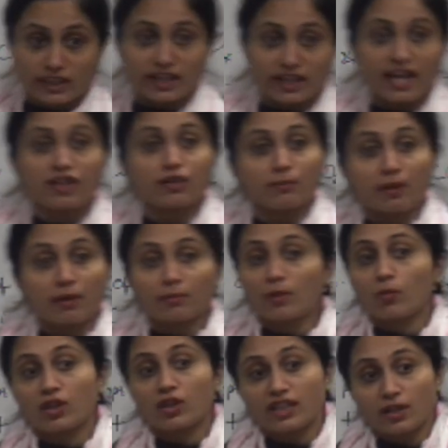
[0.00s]
And remember
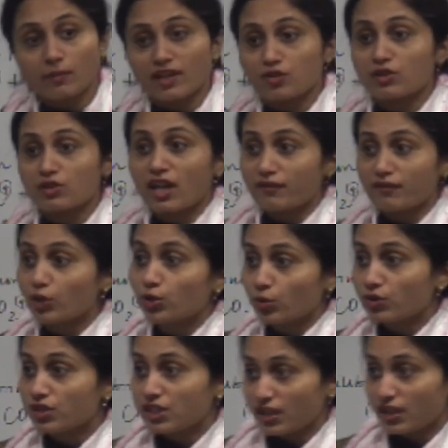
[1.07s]
what equation have you
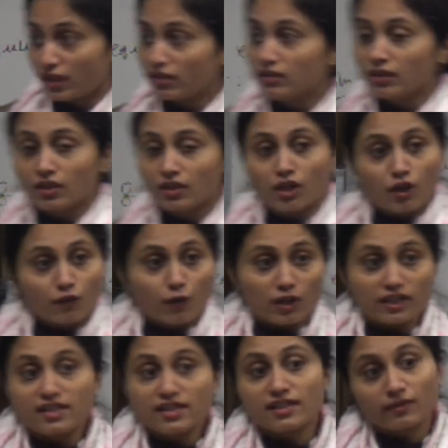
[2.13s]
used here for
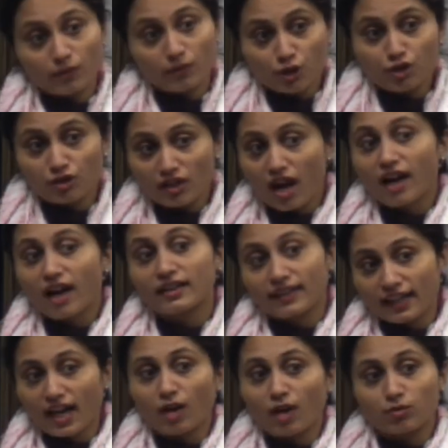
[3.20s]
this conversion? RT,
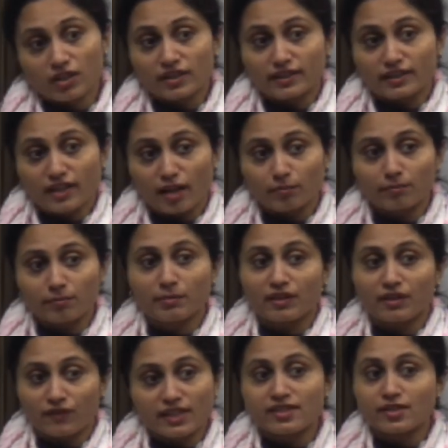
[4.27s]
how did it come?
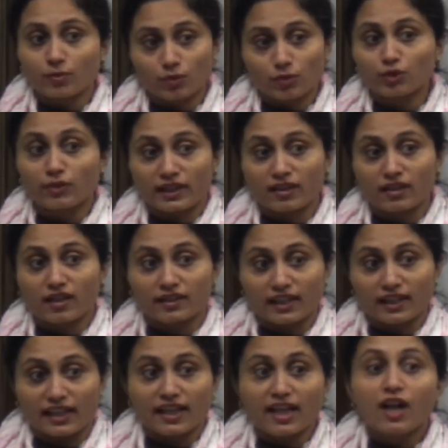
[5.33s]
PV is equal to nRT.
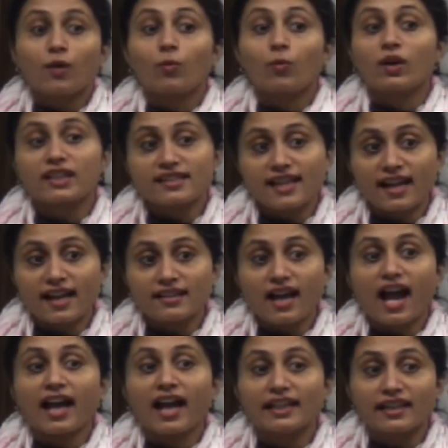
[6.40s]
What is that?
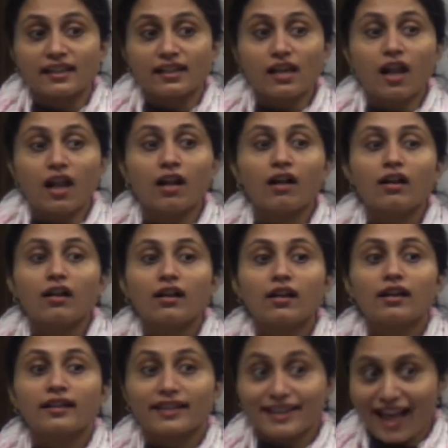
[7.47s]
Ideal
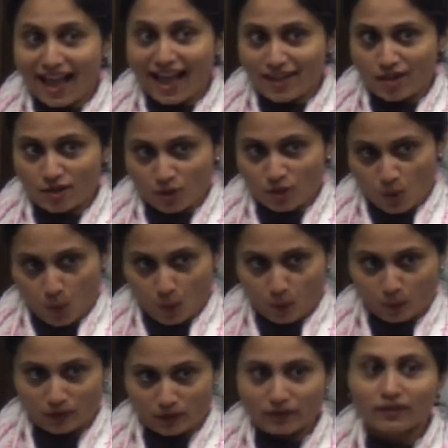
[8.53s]
gas law.
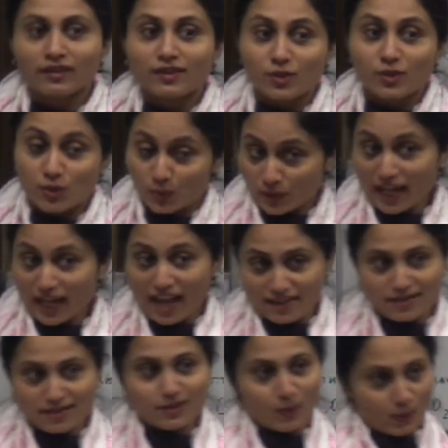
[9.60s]
So gas law.